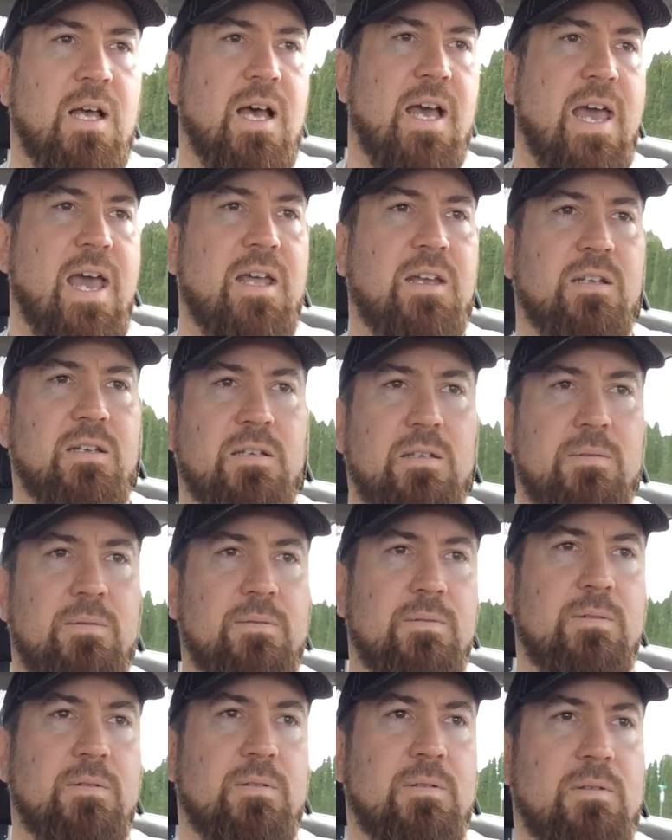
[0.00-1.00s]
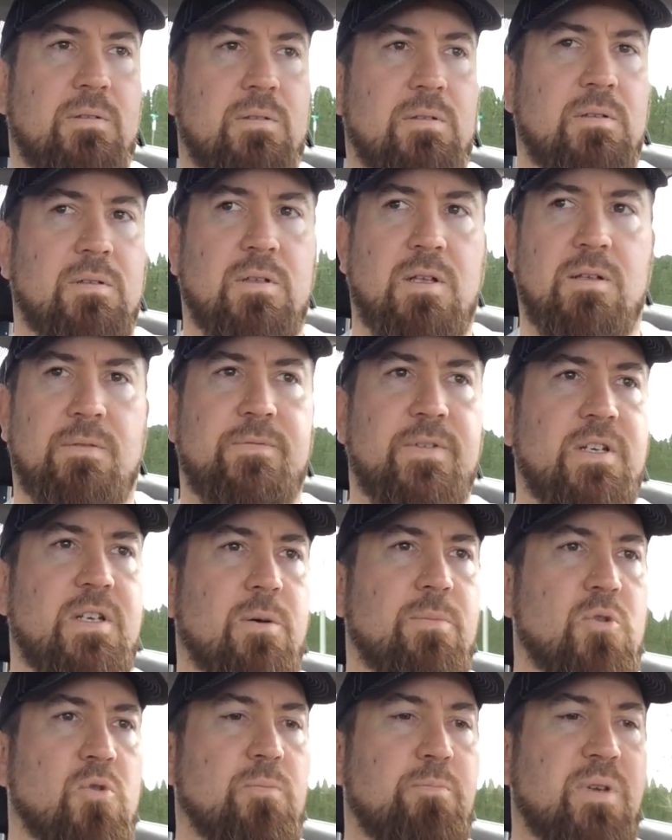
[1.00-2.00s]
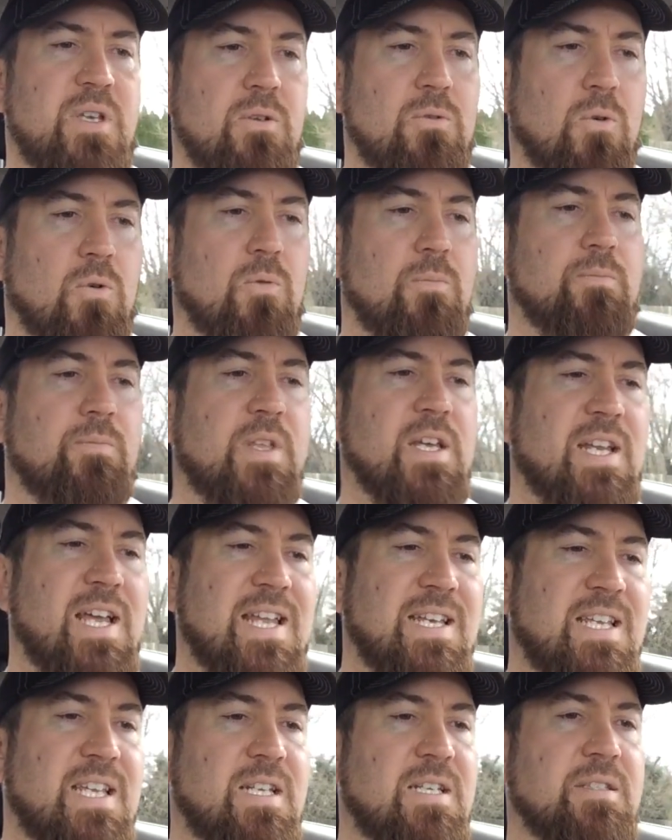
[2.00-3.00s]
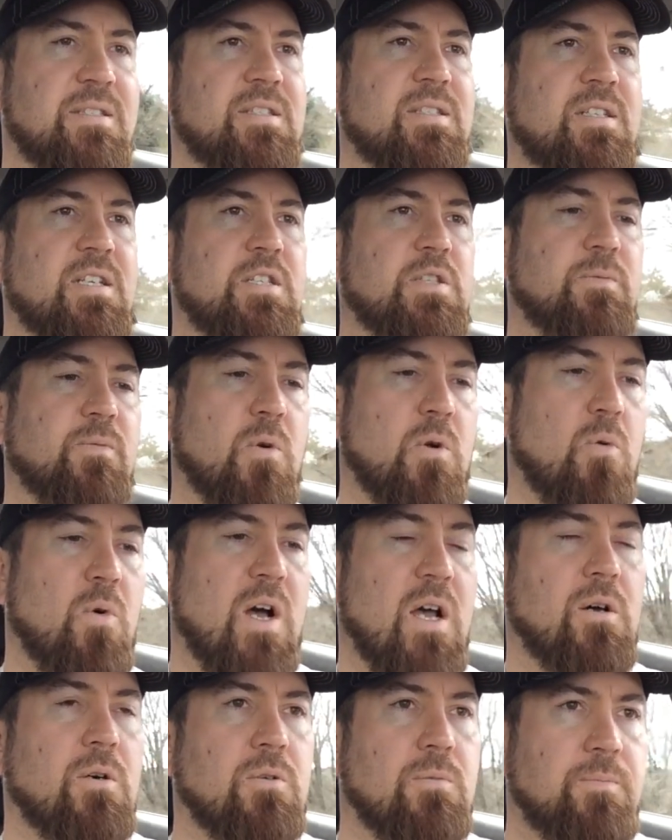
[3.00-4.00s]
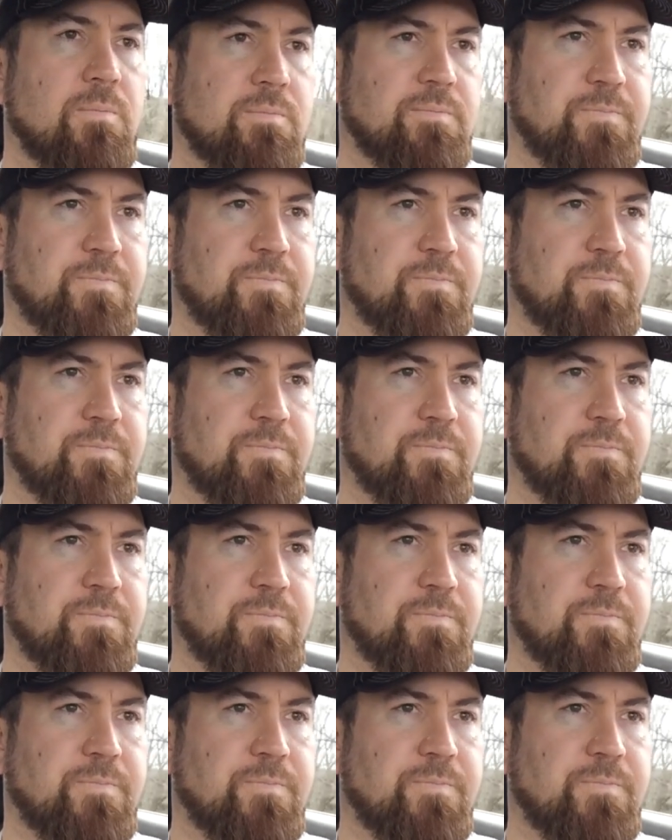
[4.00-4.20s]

I had a, a VW Beetle that had heated seats for a while,